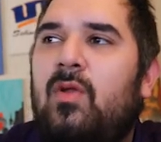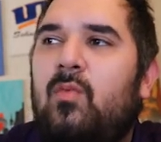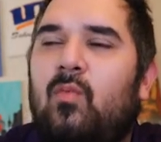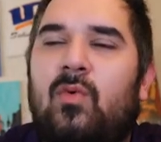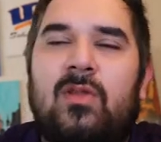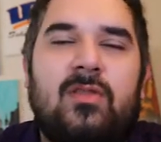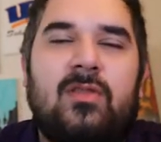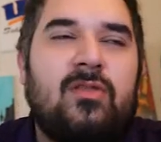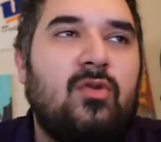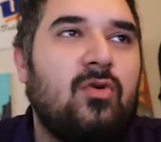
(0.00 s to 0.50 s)

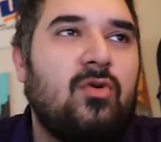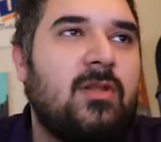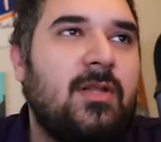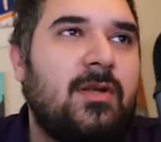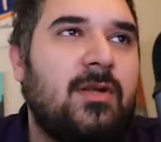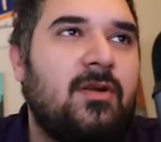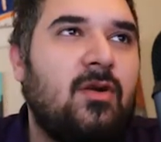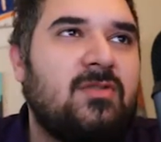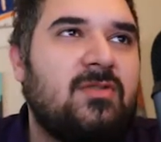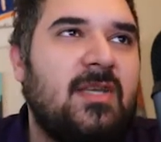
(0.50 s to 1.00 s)
With
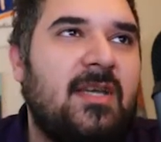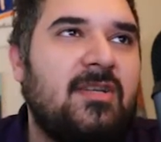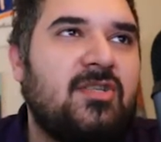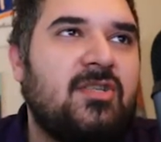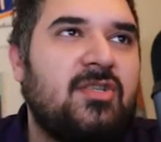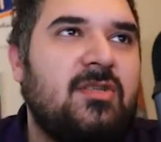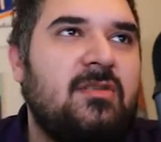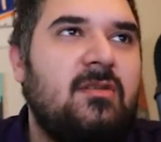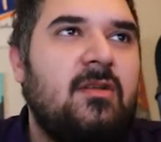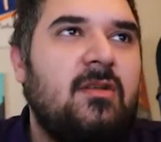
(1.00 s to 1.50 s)
nuclear
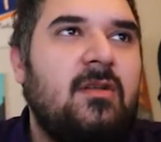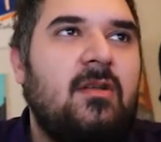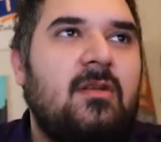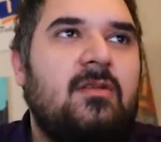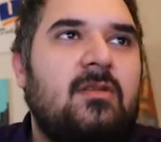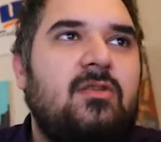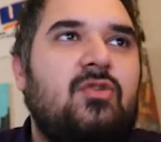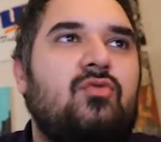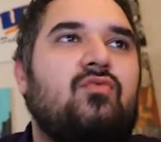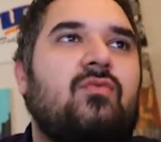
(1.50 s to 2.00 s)
notation,
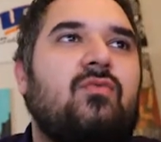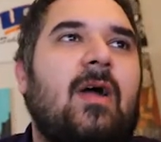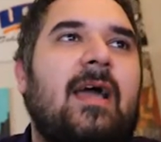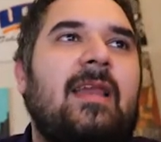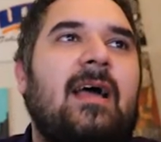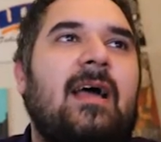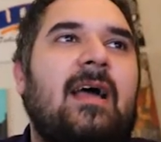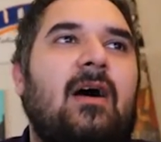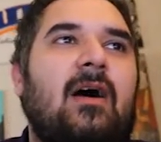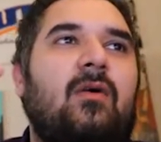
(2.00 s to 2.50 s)
you write
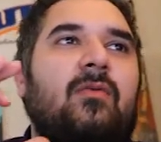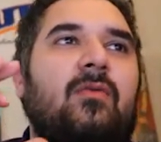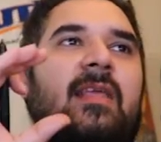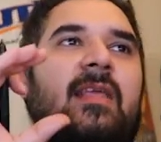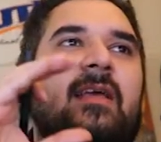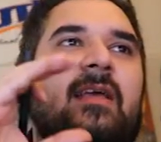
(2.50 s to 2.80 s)
out the